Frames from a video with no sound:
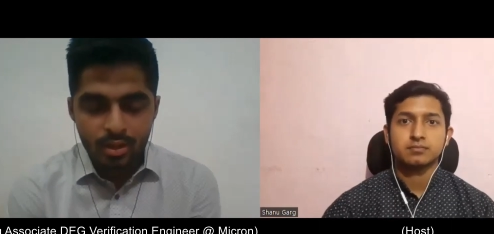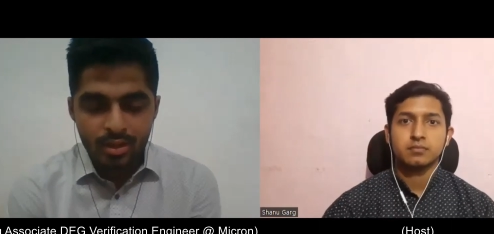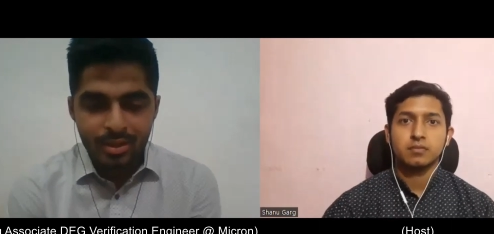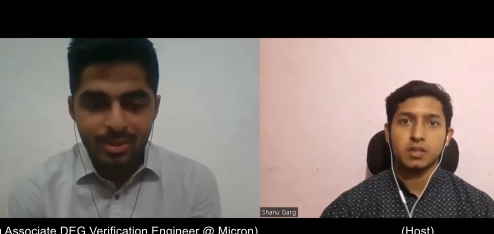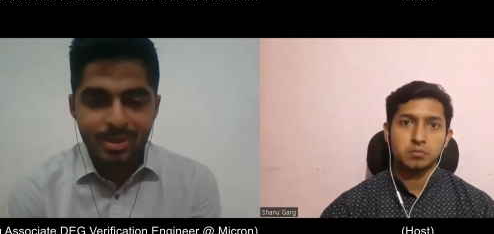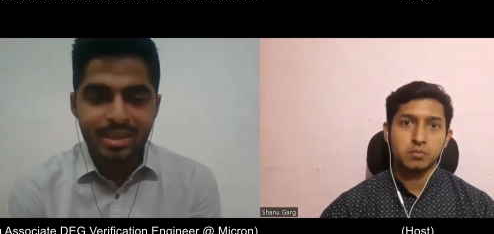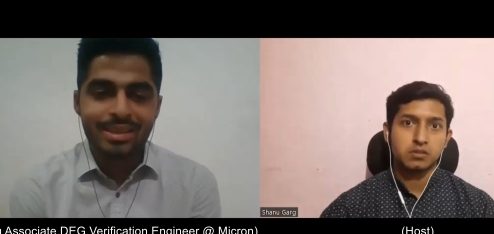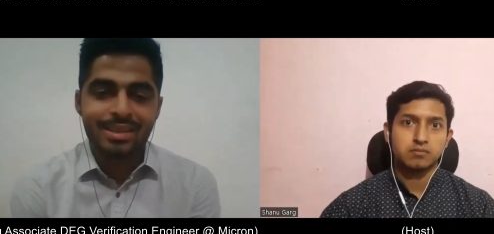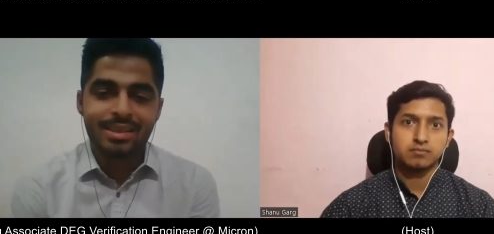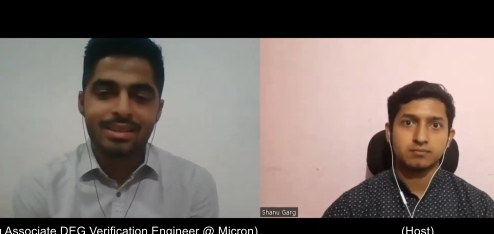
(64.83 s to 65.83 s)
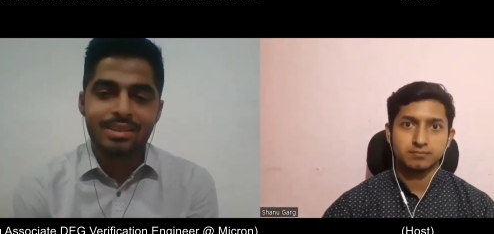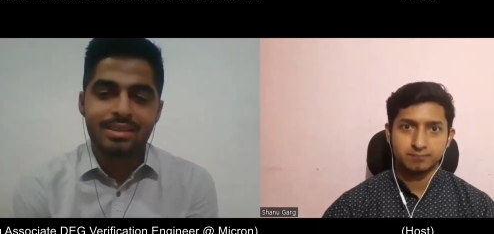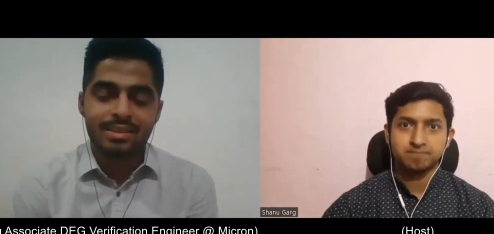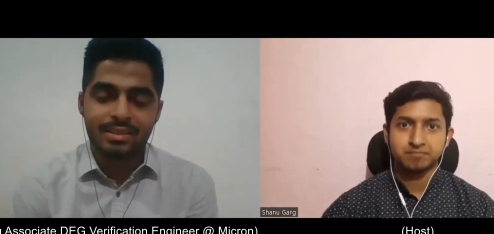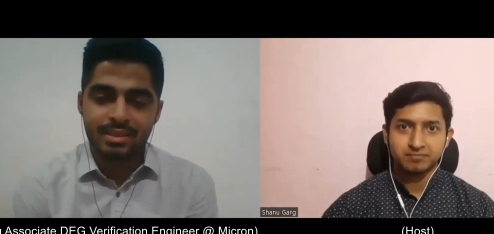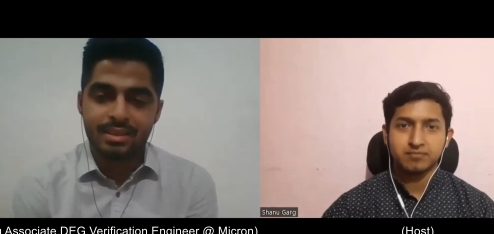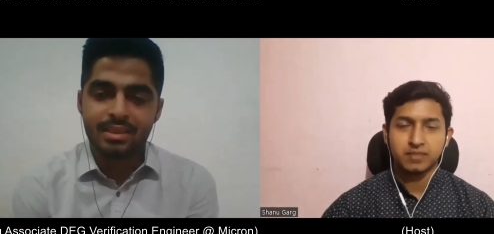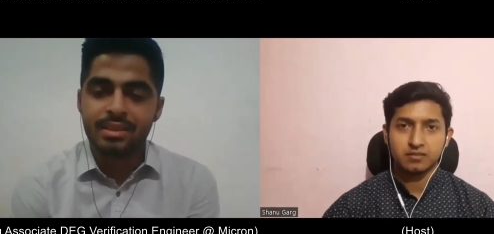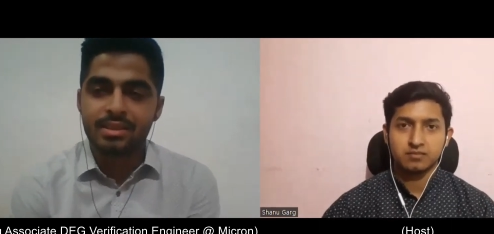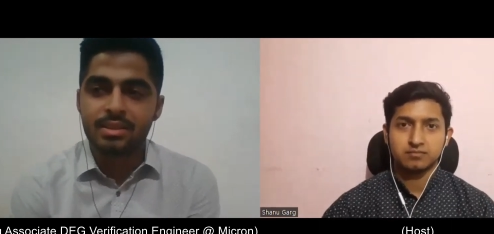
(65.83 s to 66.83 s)
Speaker 1: The number. Okay.
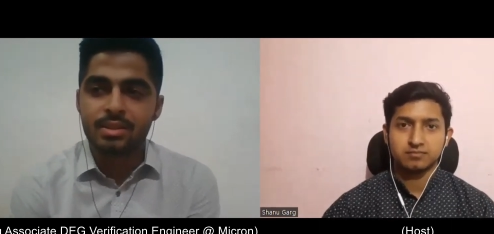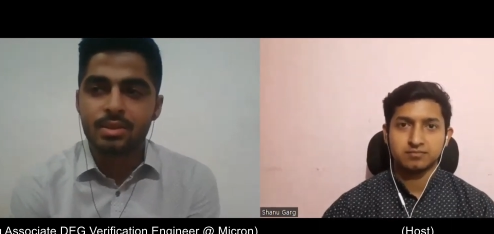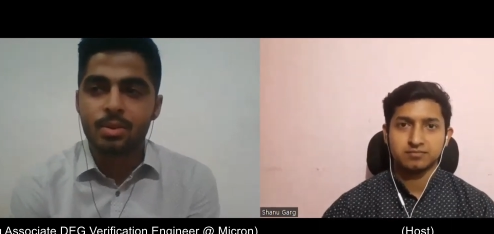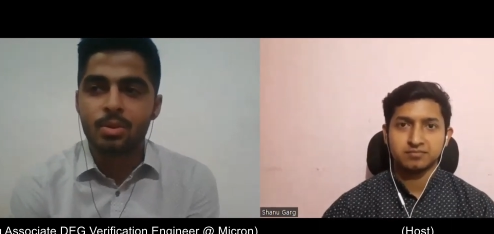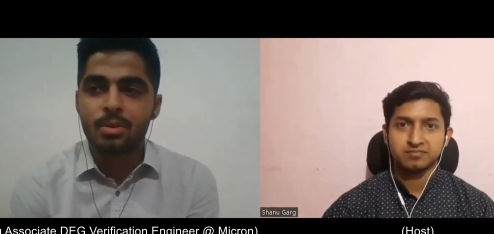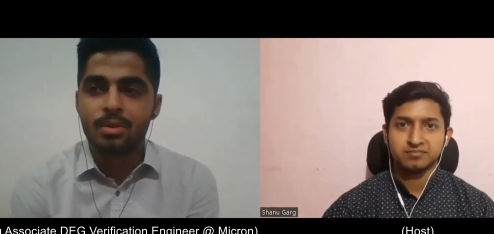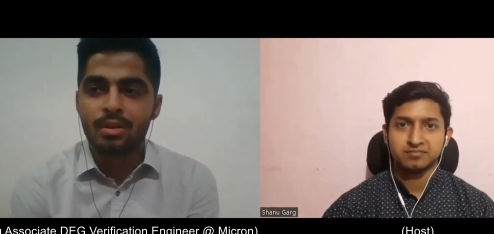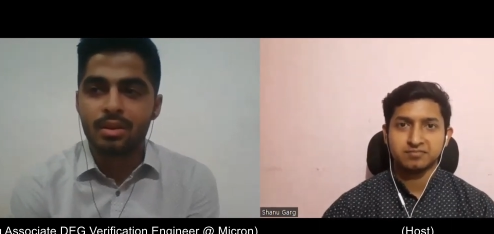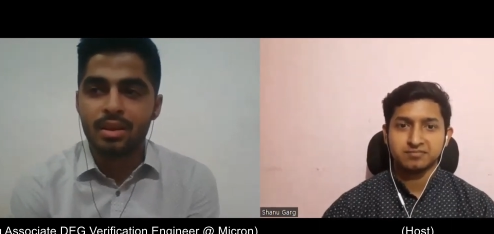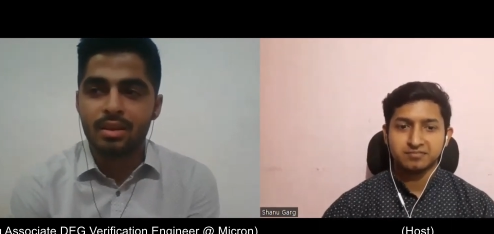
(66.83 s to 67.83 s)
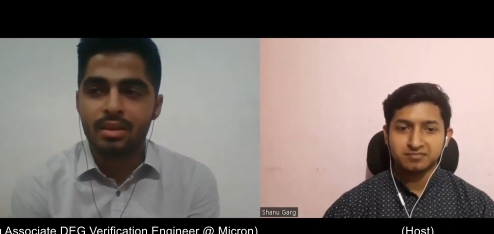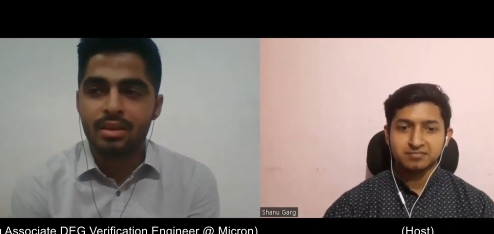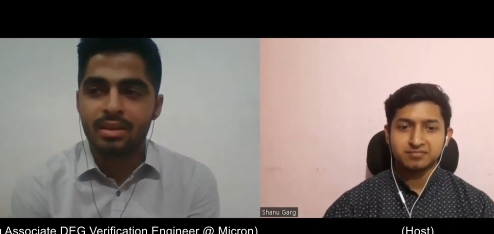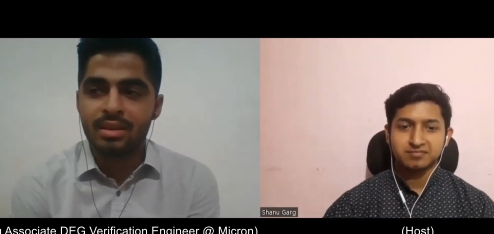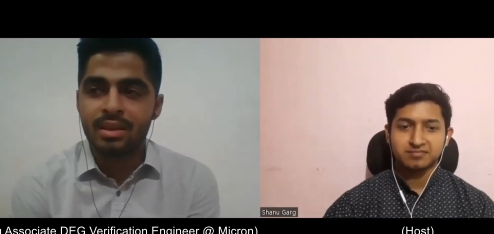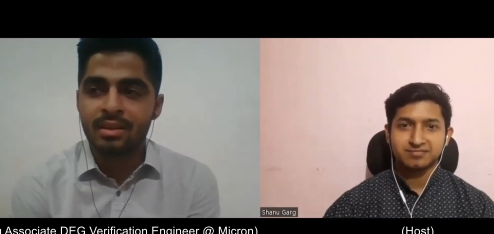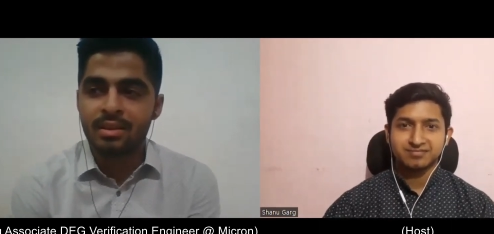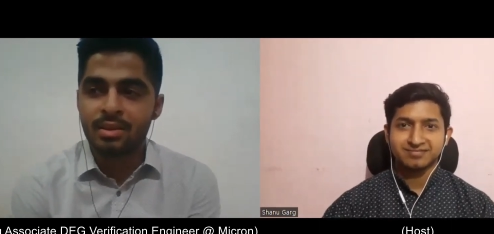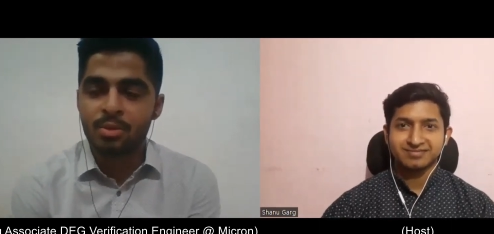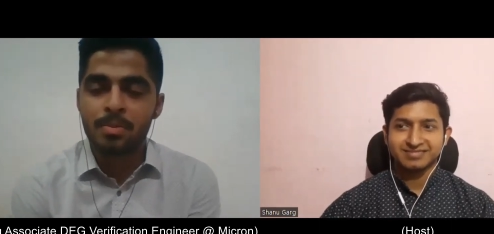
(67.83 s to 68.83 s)
Speaker 2: Okay. So to
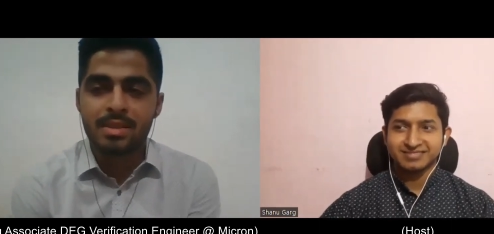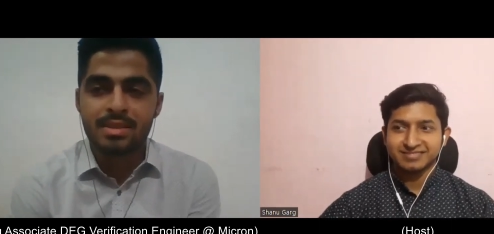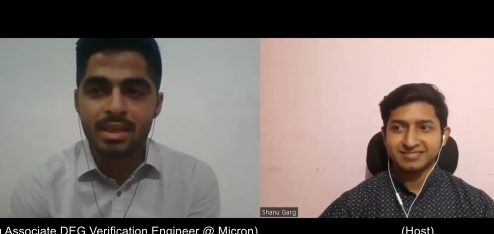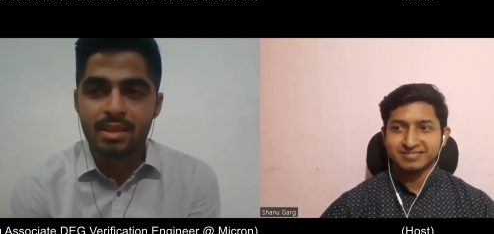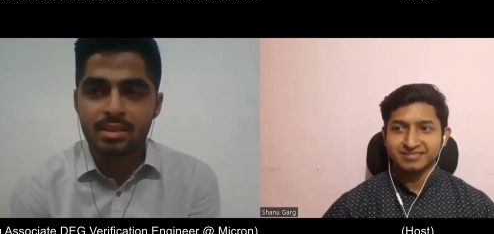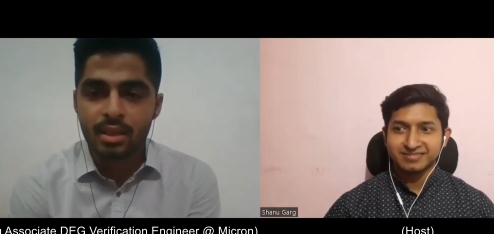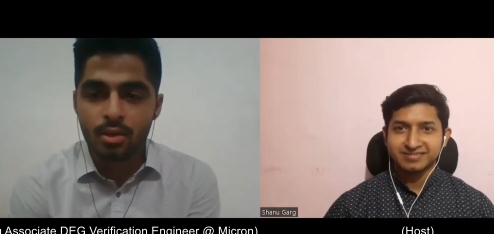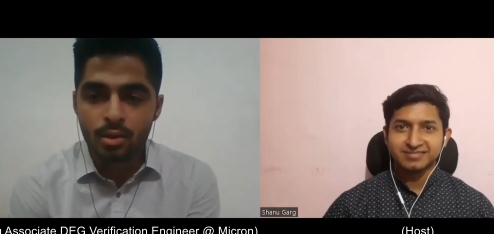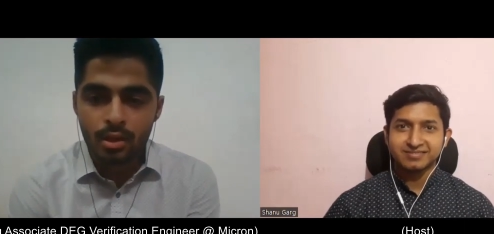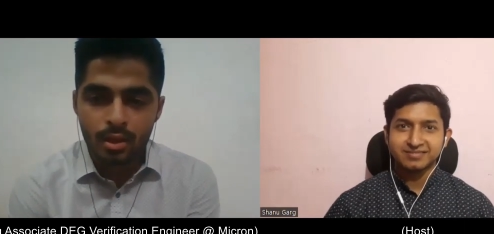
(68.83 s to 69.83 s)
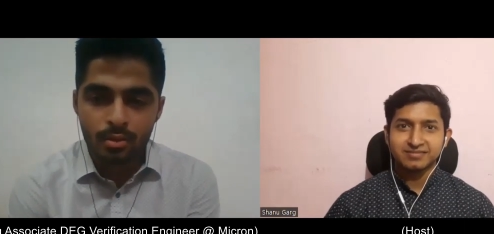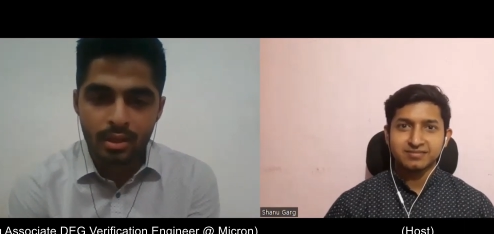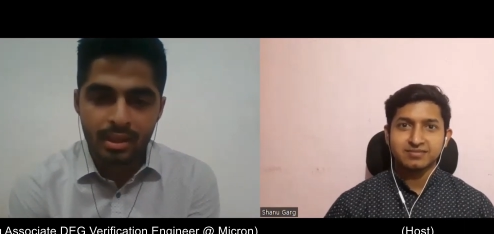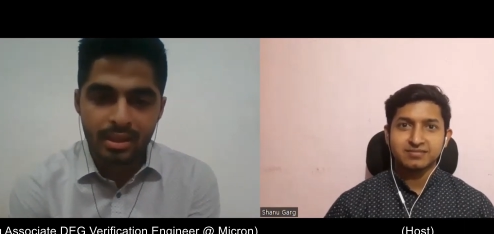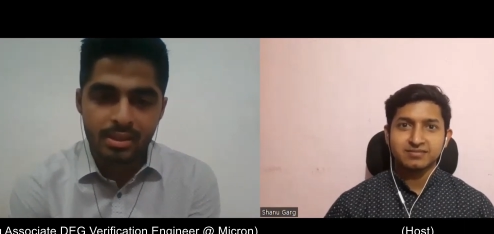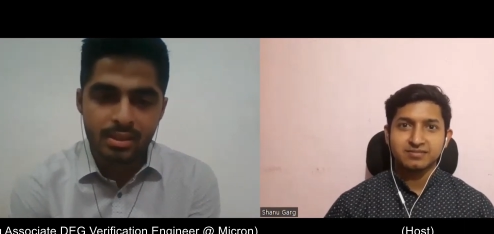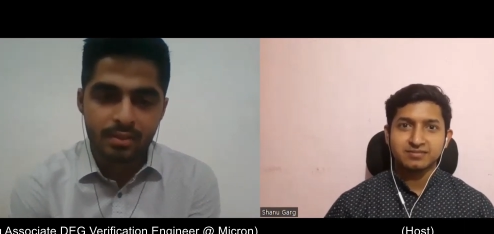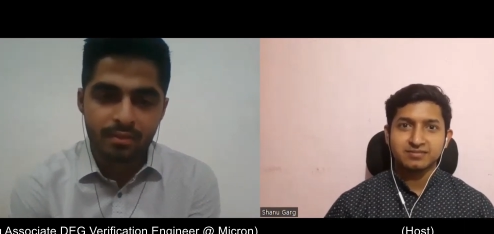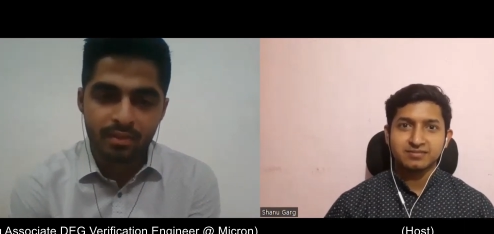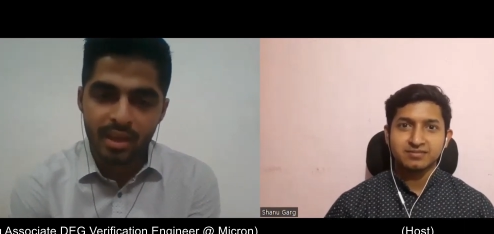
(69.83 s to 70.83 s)
be precise, I got around, I
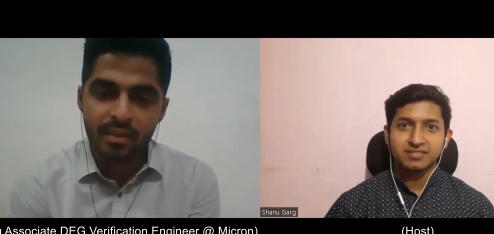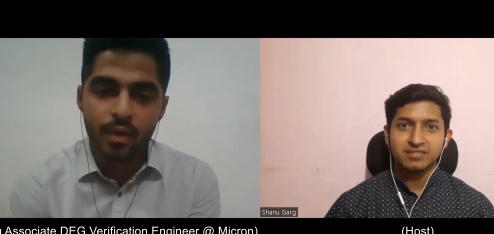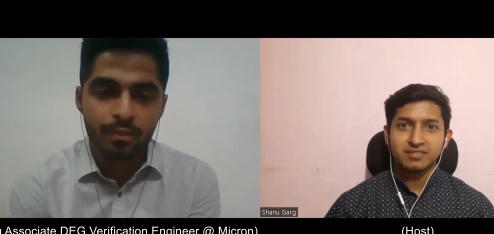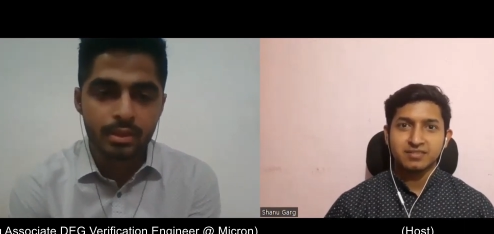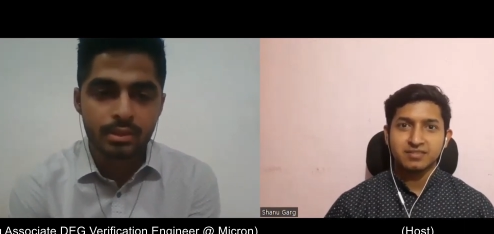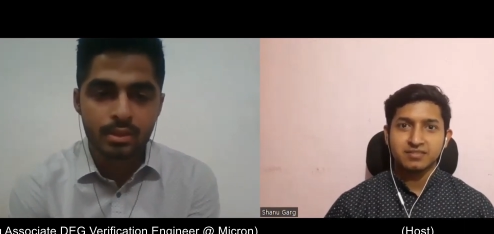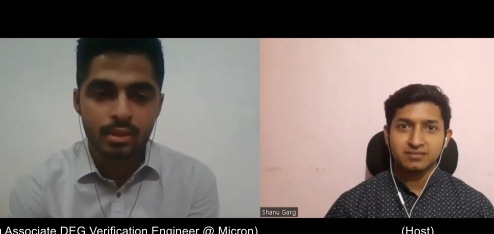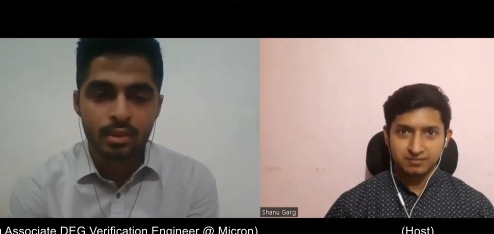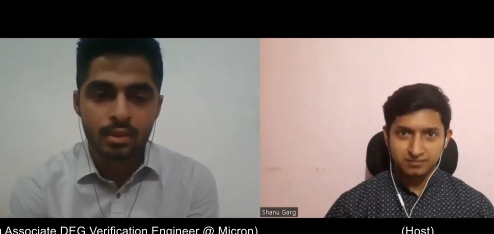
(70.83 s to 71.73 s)
guess, 5 offers,